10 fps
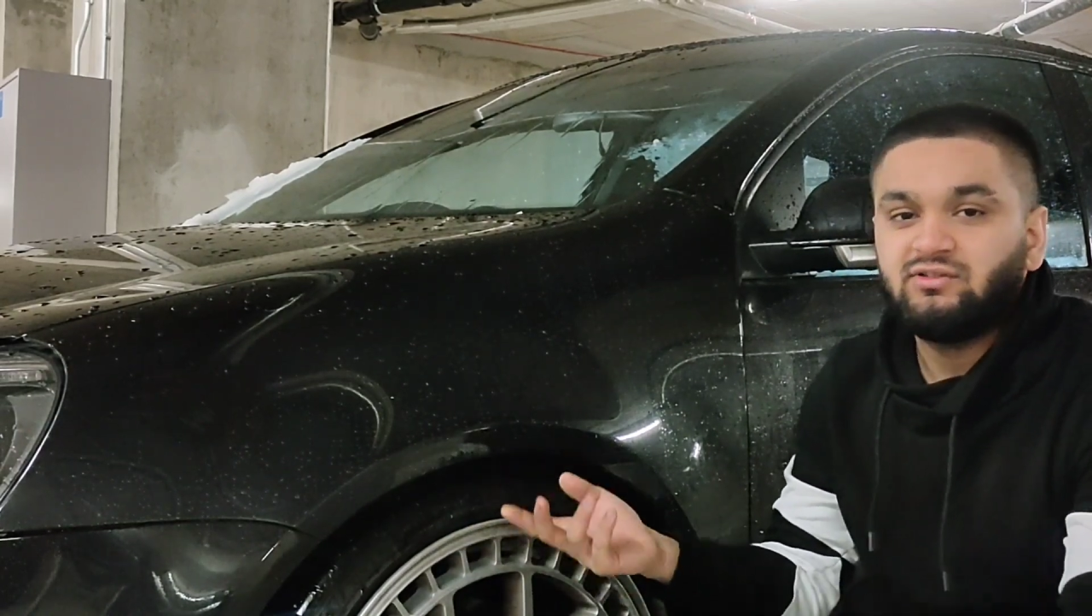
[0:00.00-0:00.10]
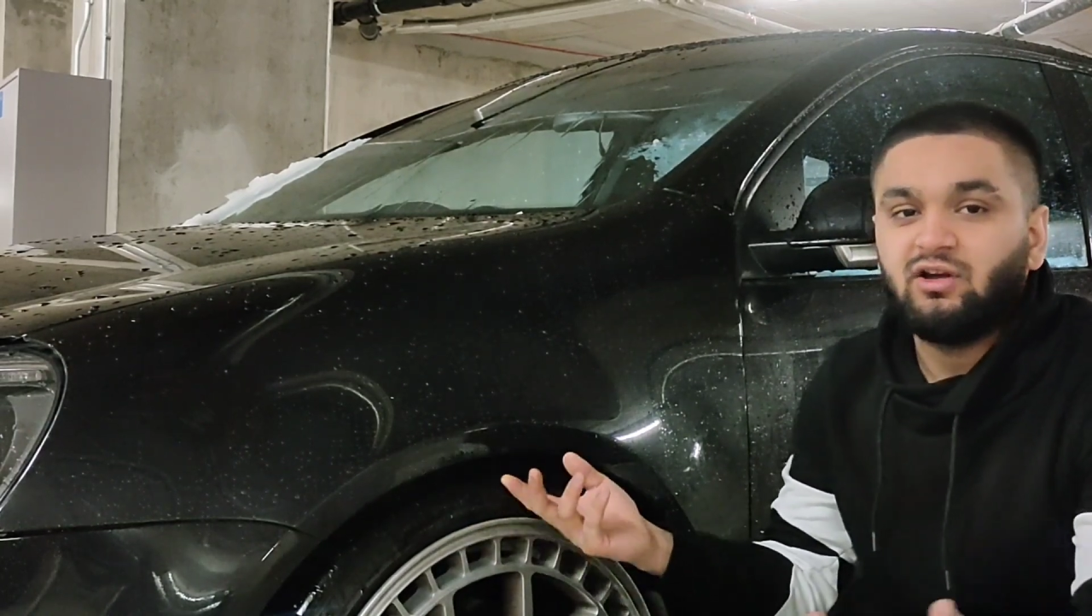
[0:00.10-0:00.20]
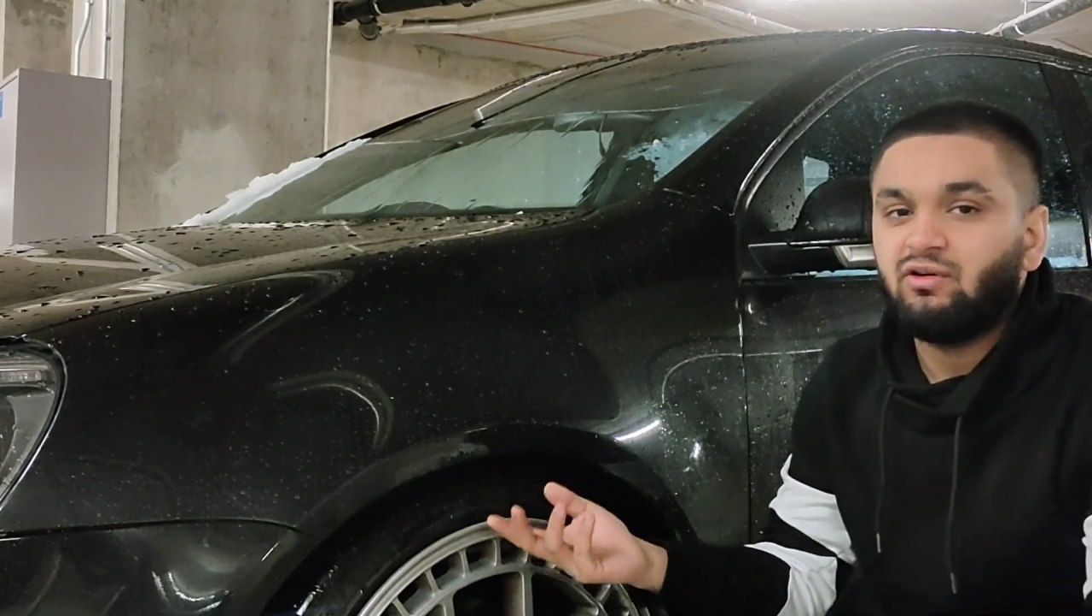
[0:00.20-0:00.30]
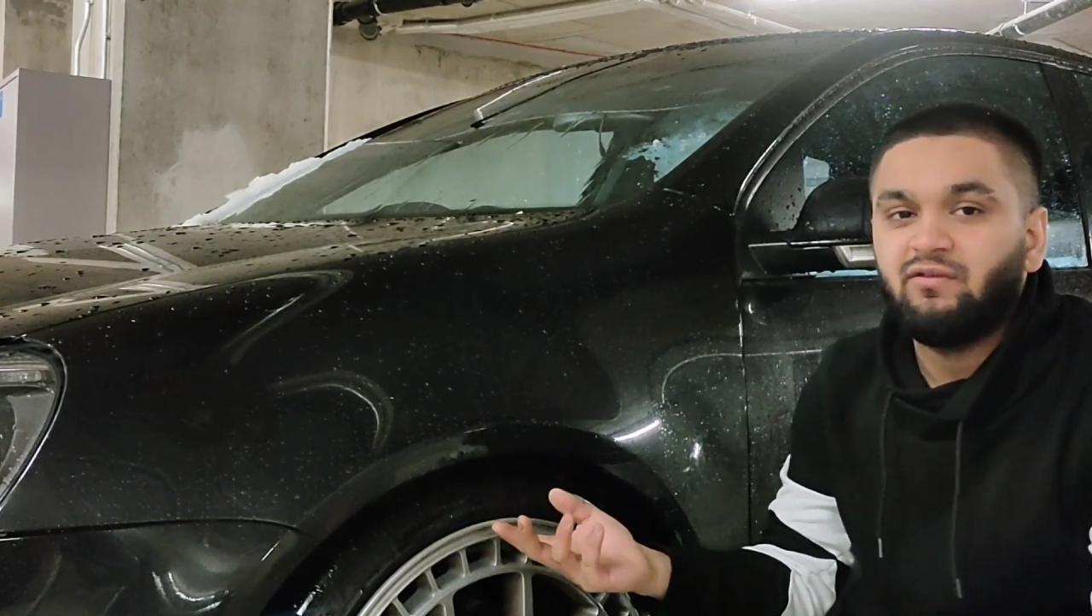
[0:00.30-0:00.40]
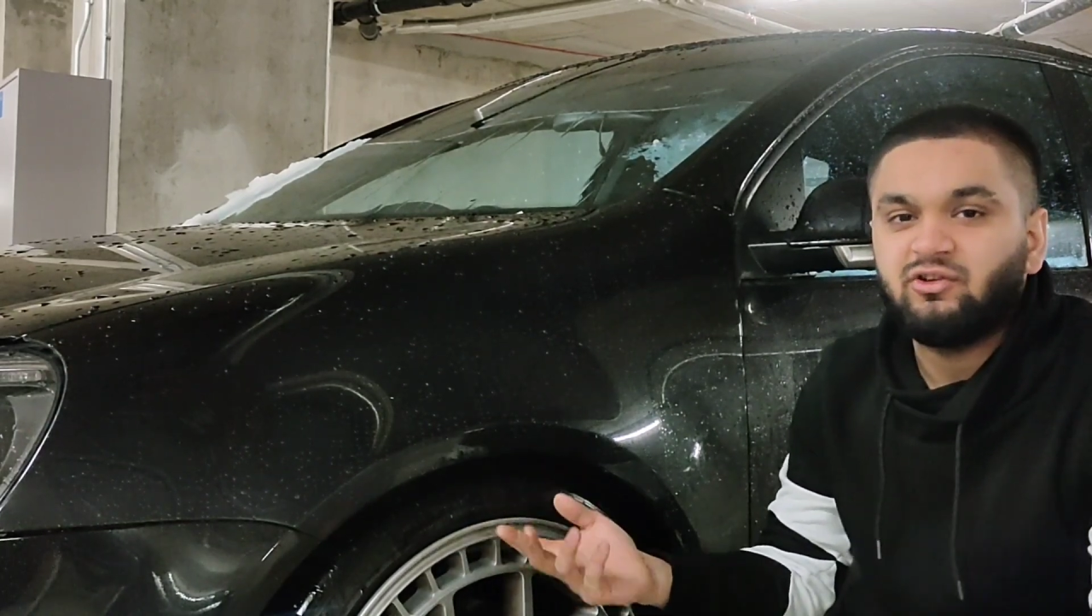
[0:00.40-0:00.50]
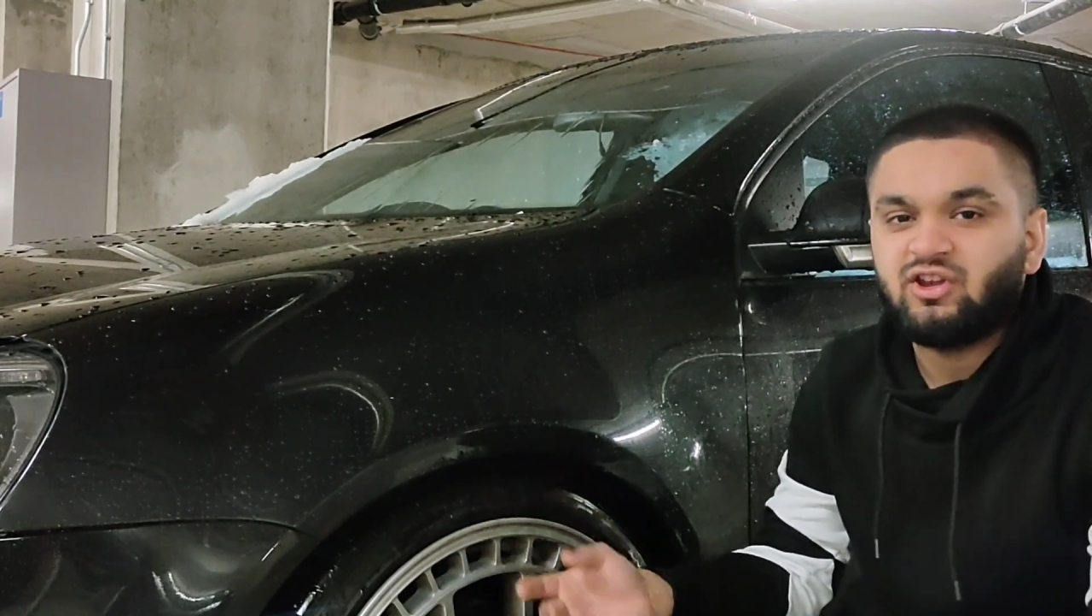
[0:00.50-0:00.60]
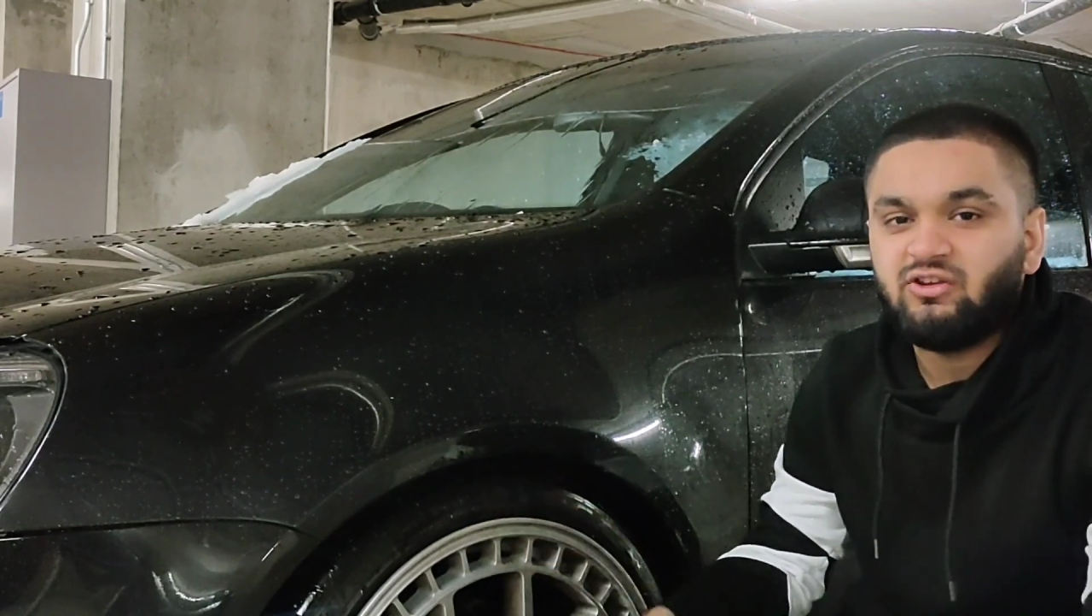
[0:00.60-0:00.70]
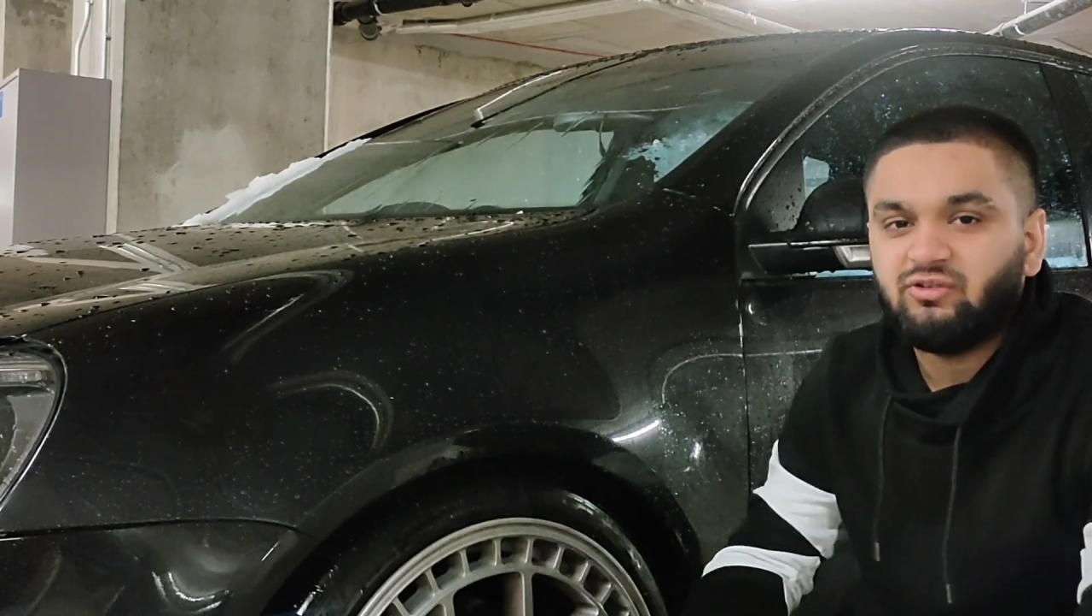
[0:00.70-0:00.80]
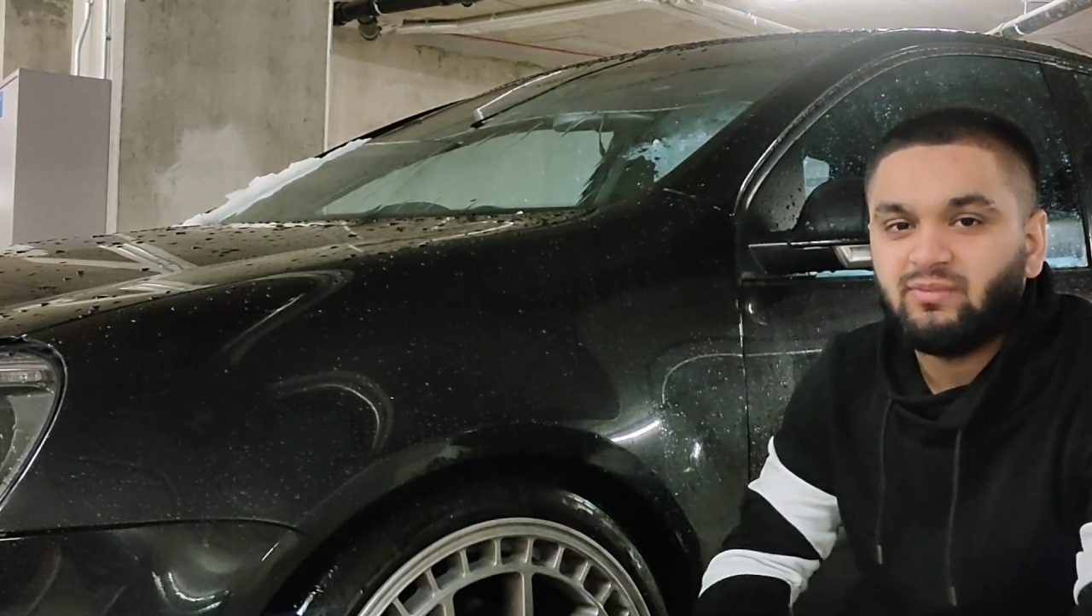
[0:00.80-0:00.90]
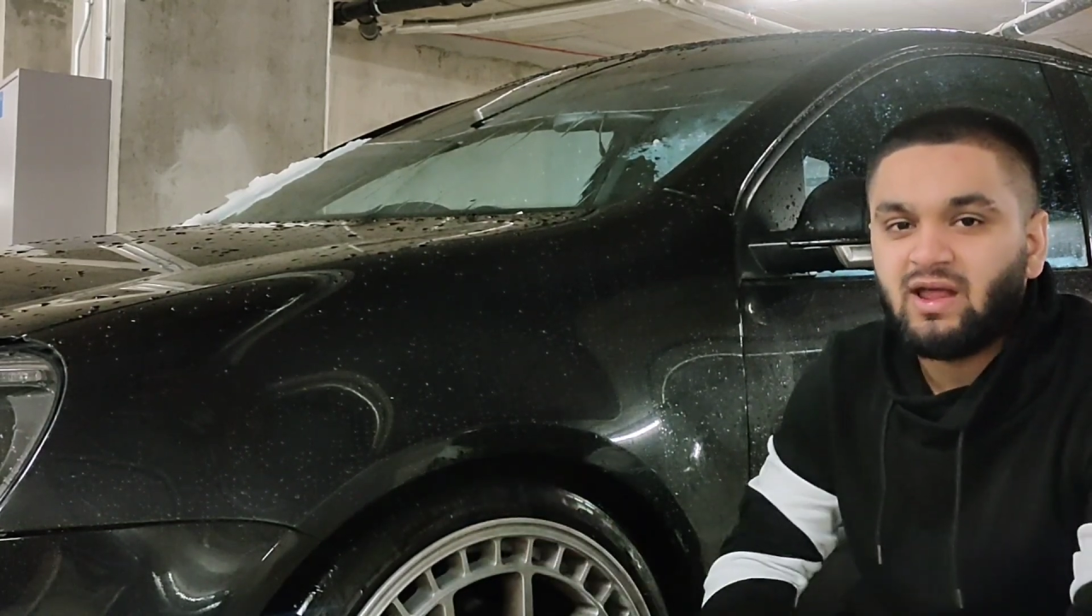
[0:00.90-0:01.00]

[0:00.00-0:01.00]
so I'd rather change